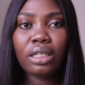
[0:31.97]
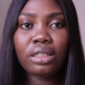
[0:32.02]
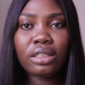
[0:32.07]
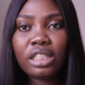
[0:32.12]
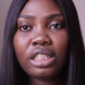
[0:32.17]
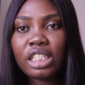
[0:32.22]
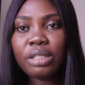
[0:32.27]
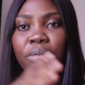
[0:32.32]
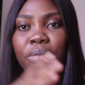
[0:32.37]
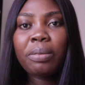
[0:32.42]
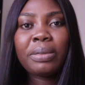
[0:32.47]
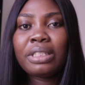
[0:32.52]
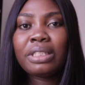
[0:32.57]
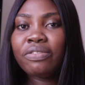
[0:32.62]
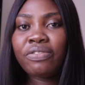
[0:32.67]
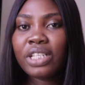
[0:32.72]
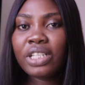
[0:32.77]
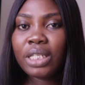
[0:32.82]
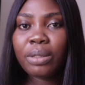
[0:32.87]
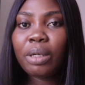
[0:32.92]
this is probably
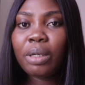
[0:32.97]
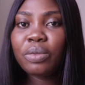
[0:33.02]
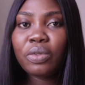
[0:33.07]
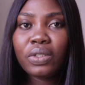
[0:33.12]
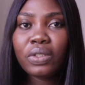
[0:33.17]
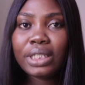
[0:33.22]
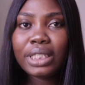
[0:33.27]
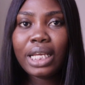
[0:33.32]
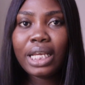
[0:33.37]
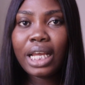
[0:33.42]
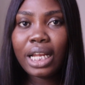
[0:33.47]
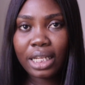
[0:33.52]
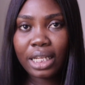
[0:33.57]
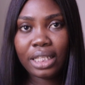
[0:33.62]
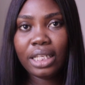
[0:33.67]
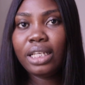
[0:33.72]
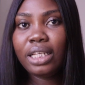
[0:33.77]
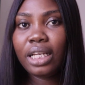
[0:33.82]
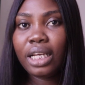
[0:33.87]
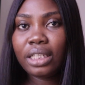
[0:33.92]
the first time I'm doing
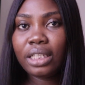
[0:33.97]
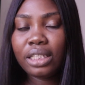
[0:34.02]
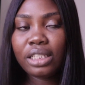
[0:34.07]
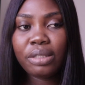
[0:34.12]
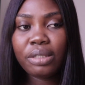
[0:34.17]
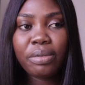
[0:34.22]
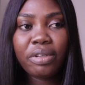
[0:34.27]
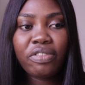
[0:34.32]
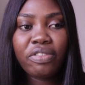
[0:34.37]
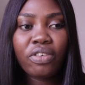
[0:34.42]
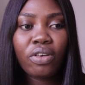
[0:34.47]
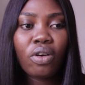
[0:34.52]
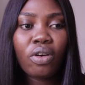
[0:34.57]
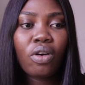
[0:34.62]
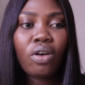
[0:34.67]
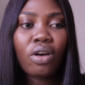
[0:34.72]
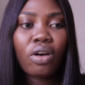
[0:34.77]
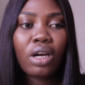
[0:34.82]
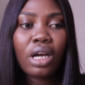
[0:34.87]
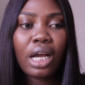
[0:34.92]
anything like this
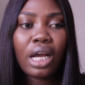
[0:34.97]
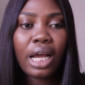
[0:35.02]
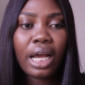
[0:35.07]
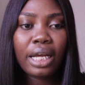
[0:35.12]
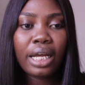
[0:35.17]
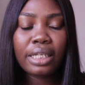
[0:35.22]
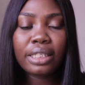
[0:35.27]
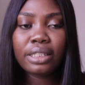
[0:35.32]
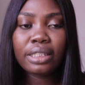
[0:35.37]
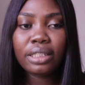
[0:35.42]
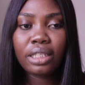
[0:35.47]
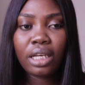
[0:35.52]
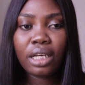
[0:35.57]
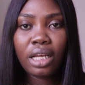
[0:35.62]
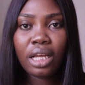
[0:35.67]
before, and